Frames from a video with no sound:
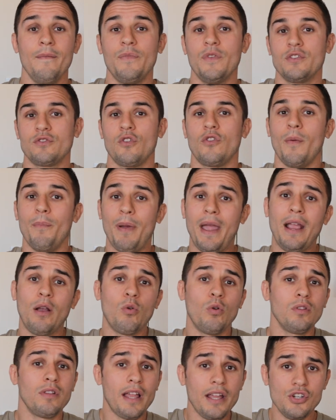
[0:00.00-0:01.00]
So the bank
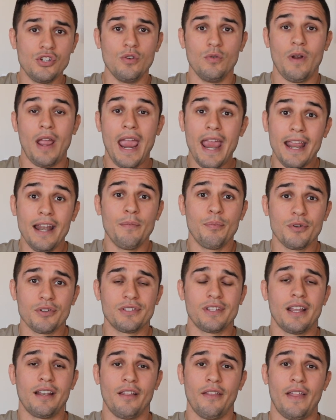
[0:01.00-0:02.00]
will lend you
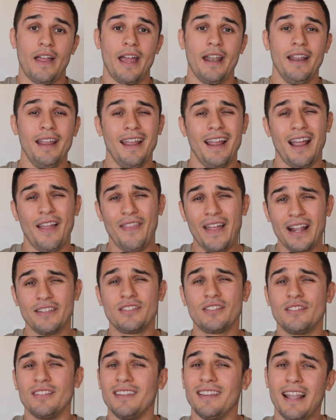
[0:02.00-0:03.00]
80% of that. And
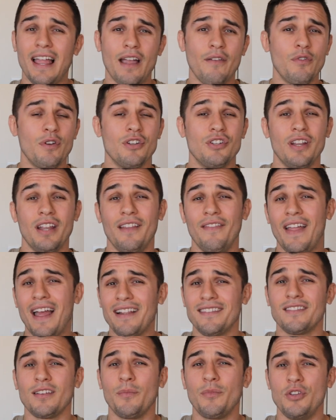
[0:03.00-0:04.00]
that's leverage, and
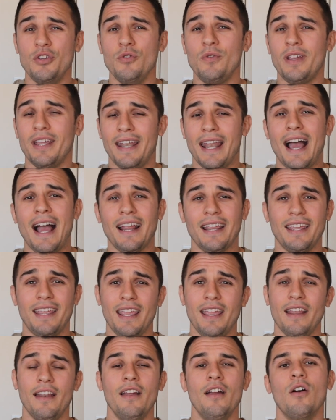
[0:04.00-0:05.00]
that's something you cannot
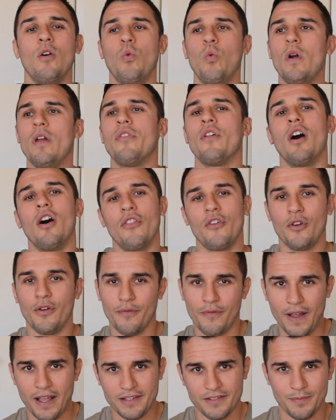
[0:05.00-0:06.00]
get with other
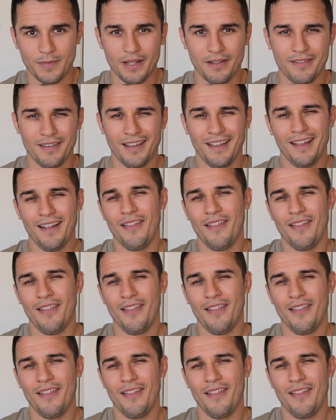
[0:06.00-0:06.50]
investments.